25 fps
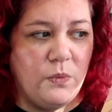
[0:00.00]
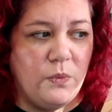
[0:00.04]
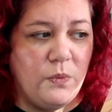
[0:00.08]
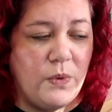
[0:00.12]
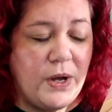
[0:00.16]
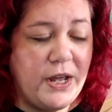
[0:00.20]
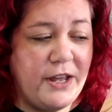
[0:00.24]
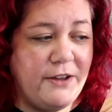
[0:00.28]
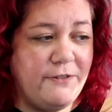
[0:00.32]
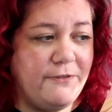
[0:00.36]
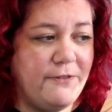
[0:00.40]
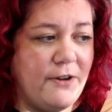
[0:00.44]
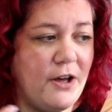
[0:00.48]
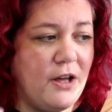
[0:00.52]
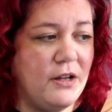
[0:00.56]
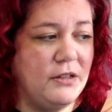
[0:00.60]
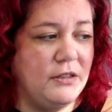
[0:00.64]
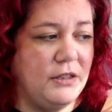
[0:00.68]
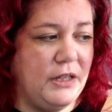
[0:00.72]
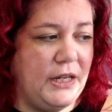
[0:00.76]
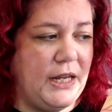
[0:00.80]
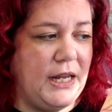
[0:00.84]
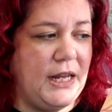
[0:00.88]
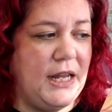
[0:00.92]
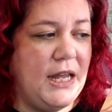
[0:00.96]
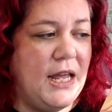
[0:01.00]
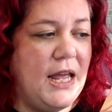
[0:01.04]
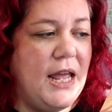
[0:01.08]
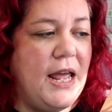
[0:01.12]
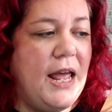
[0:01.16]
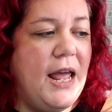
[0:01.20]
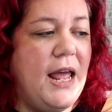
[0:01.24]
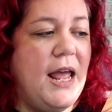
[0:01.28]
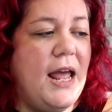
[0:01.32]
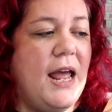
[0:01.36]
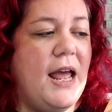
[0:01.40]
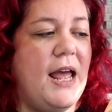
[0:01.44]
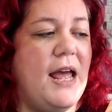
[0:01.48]
Wei Fenli.
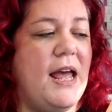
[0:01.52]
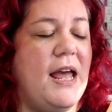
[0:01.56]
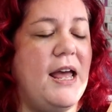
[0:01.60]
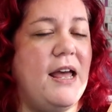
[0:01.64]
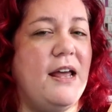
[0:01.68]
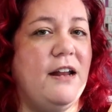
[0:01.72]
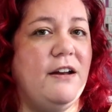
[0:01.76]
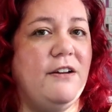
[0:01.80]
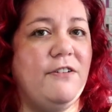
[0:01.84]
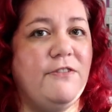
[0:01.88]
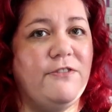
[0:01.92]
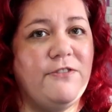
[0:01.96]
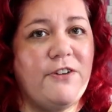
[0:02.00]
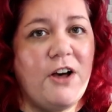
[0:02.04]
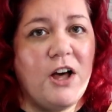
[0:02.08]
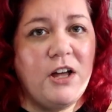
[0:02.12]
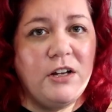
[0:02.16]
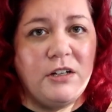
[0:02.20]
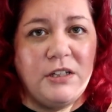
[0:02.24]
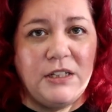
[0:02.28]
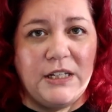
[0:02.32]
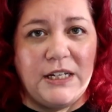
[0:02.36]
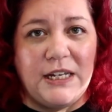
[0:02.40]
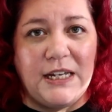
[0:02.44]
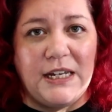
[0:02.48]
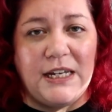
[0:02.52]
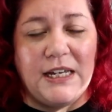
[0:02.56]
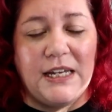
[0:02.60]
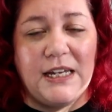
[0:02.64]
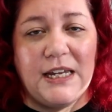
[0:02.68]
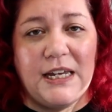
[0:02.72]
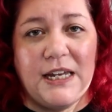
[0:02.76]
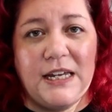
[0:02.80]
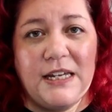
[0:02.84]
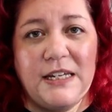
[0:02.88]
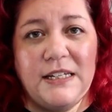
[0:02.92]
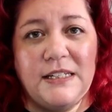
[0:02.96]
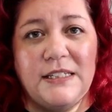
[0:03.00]
And
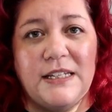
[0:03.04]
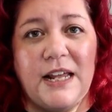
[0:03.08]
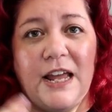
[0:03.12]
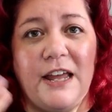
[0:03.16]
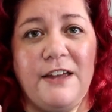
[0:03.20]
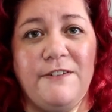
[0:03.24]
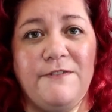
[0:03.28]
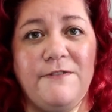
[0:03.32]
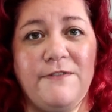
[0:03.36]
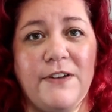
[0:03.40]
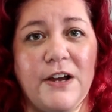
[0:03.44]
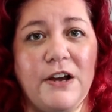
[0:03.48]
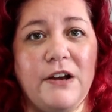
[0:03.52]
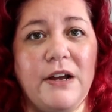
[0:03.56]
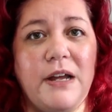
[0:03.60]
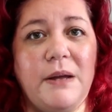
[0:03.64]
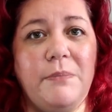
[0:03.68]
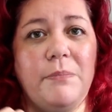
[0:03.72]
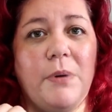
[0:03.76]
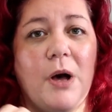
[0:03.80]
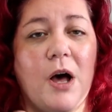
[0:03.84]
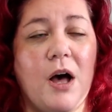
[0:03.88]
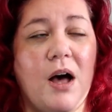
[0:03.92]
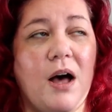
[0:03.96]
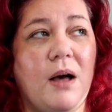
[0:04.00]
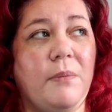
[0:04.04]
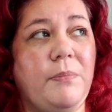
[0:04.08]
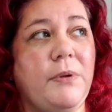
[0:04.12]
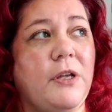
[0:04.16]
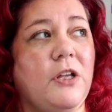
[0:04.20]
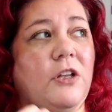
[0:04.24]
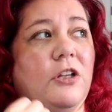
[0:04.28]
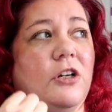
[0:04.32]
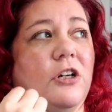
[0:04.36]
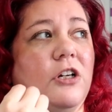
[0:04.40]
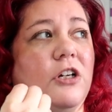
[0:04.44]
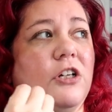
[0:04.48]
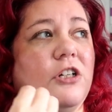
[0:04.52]
Fenli is a very
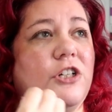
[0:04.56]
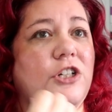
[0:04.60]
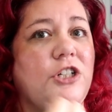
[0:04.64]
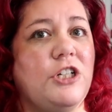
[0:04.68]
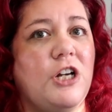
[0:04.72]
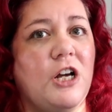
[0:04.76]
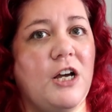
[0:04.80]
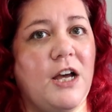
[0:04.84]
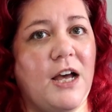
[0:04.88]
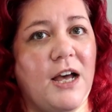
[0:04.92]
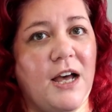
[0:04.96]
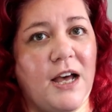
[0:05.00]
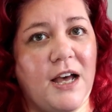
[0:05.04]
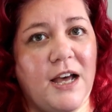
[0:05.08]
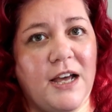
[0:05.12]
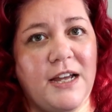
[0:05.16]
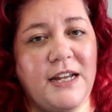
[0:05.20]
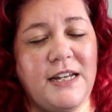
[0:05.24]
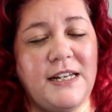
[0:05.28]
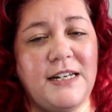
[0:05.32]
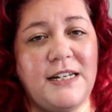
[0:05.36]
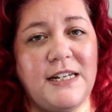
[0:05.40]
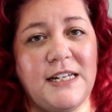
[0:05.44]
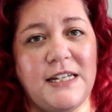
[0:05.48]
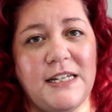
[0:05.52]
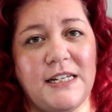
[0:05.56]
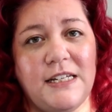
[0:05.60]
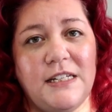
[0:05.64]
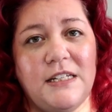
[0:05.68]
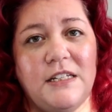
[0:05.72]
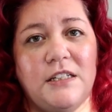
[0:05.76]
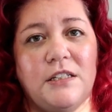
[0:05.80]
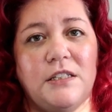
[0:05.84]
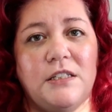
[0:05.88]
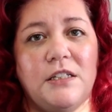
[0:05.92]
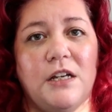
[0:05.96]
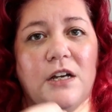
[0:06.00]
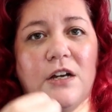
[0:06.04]
popular
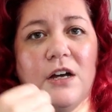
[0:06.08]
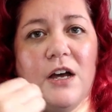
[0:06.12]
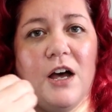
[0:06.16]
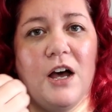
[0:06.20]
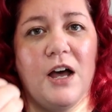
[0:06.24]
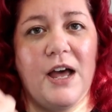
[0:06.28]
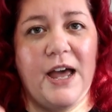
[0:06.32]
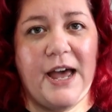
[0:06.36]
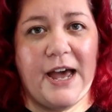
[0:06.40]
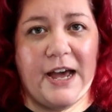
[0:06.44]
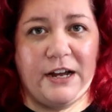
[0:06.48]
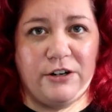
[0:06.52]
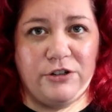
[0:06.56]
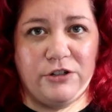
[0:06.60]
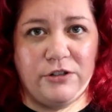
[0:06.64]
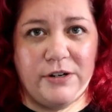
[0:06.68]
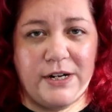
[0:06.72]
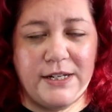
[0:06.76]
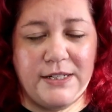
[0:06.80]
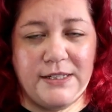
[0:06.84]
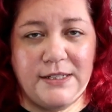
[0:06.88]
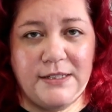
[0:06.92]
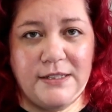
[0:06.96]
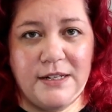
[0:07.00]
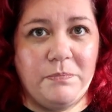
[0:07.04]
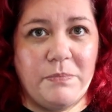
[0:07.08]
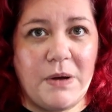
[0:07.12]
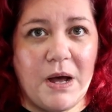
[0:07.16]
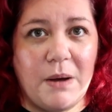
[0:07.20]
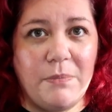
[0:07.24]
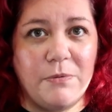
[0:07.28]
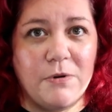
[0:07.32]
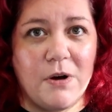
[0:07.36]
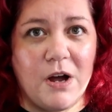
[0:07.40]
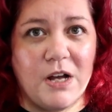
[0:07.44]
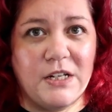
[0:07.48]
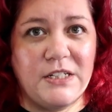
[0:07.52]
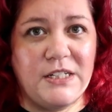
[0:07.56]
Chinese actress.
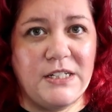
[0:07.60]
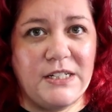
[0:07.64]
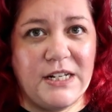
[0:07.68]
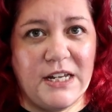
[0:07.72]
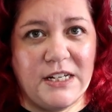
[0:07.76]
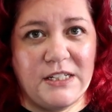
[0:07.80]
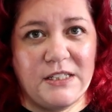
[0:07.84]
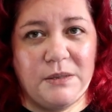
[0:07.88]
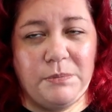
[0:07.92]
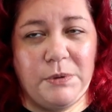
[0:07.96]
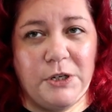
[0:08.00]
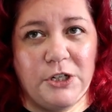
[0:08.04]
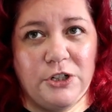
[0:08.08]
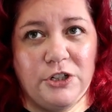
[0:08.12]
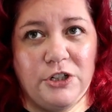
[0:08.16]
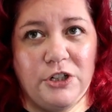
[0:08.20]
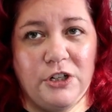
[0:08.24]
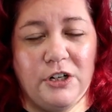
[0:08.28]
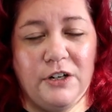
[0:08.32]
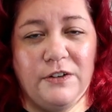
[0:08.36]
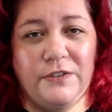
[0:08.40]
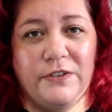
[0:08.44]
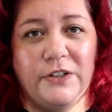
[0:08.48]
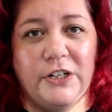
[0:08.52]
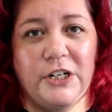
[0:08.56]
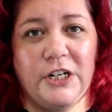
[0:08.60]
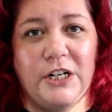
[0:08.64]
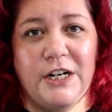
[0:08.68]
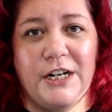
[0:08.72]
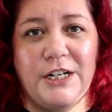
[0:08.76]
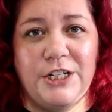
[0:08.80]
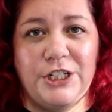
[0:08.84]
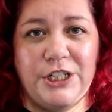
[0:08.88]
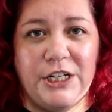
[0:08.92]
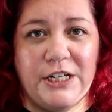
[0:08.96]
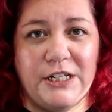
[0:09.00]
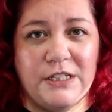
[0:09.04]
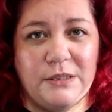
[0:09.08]
Paparazzi takes a picture of her
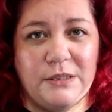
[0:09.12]
and she